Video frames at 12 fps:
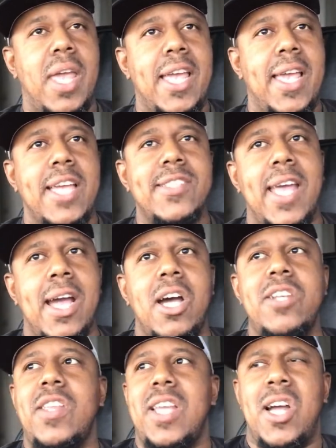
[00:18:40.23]
Isn't
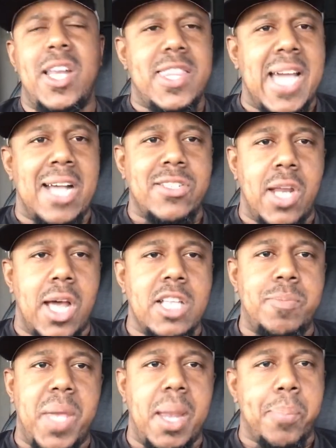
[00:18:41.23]
that
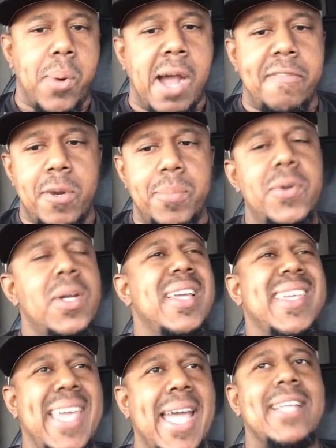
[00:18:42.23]
$100,000 being profitable?
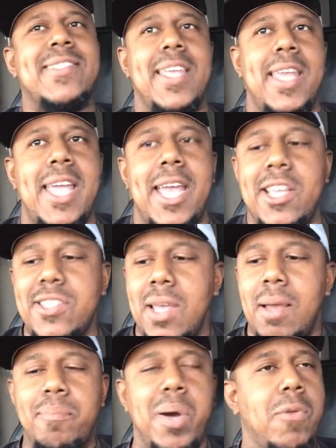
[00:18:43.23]
Yes, it is.
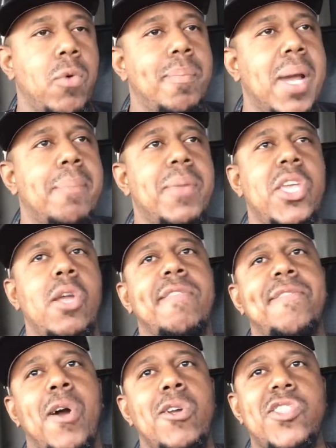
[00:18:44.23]
But remember, you're
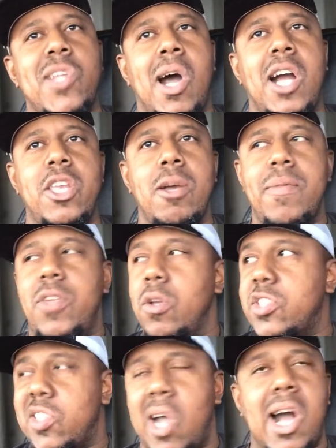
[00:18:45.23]

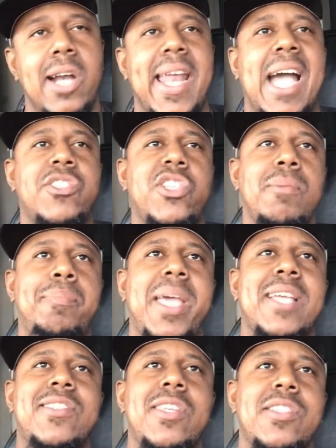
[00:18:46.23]
starting out your
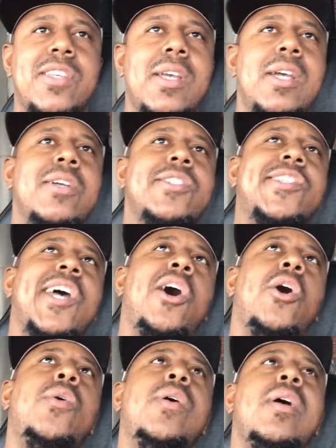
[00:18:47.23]
business.
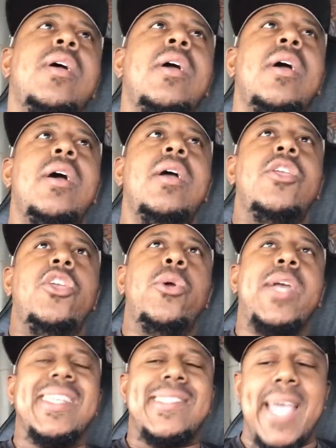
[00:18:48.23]
So you
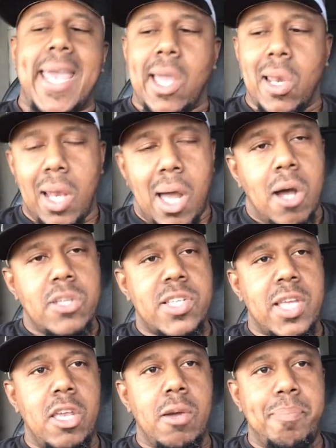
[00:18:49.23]
can take a loss in
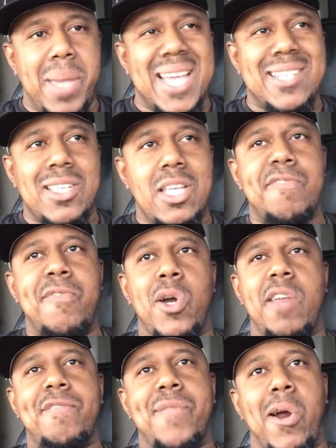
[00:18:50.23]
your business for the
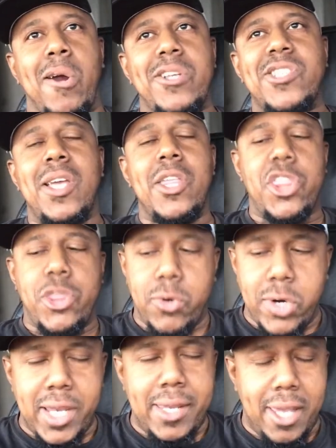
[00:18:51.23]
first
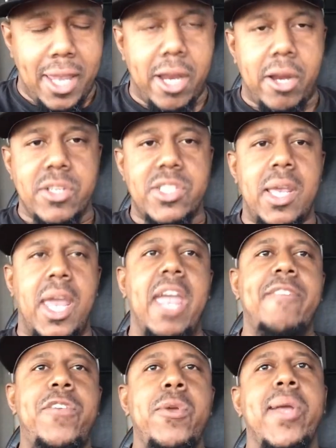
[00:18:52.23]
3 years
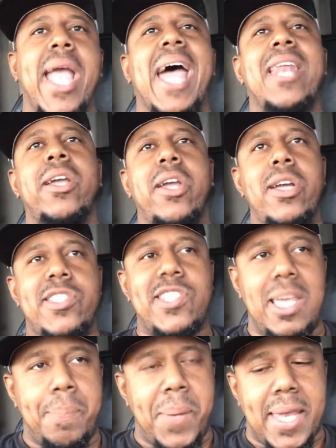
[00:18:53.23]
if you got a good
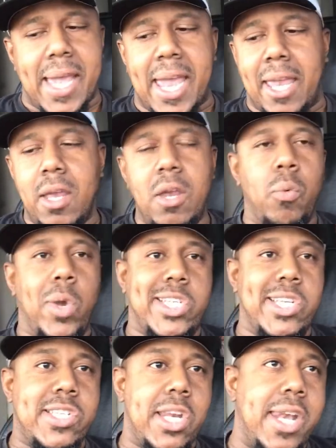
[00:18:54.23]
CPA, which
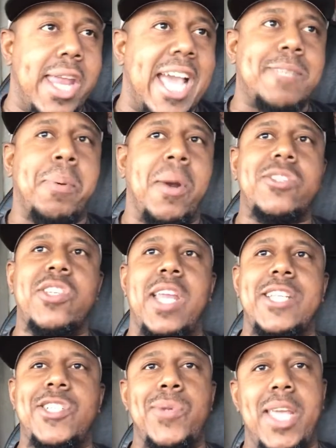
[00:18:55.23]
is the next person
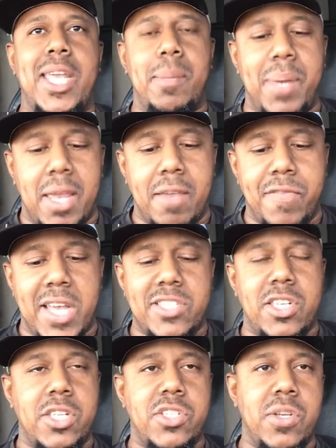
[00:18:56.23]
that you need to be investing
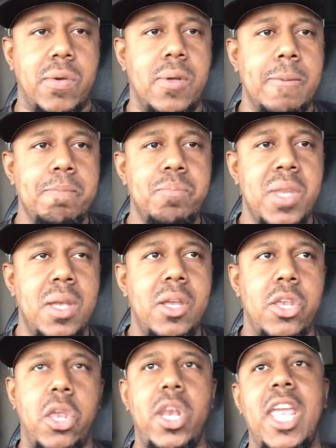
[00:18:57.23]
into.
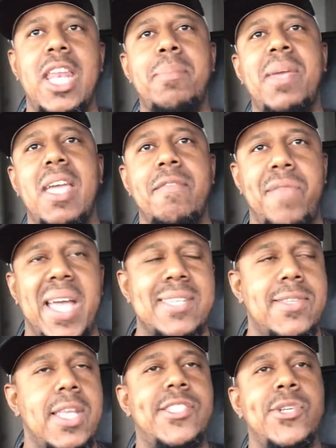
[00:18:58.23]
You need to be
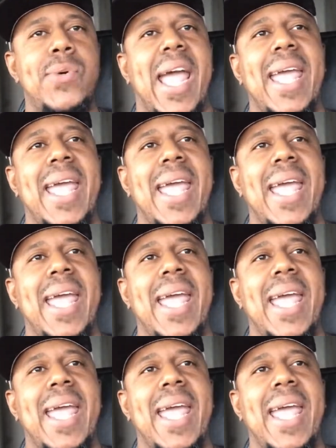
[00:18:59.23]
investing into a